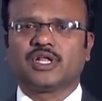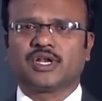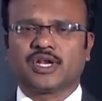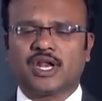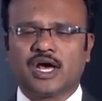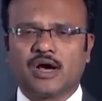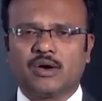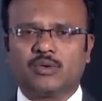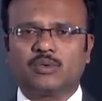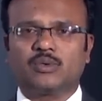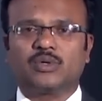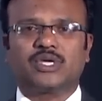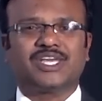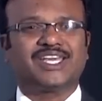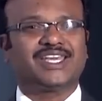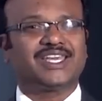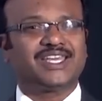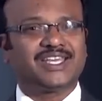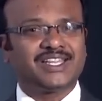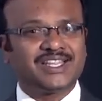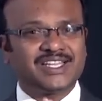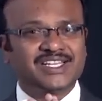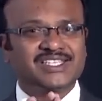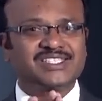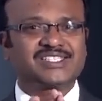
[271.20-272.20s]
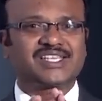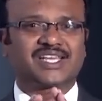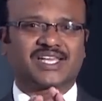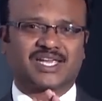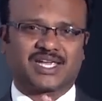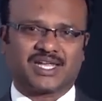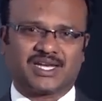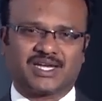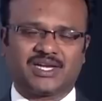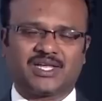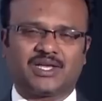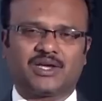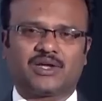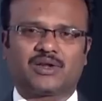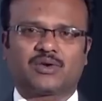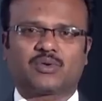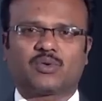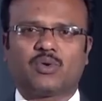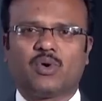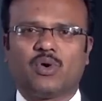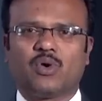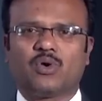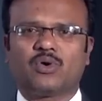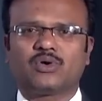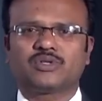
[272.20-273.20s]
Now, in the second year
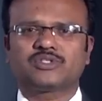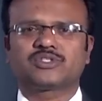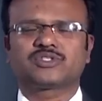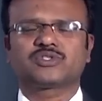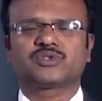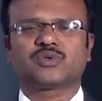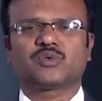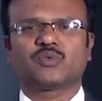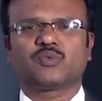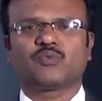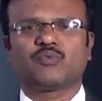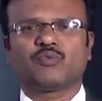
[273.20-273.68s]
course,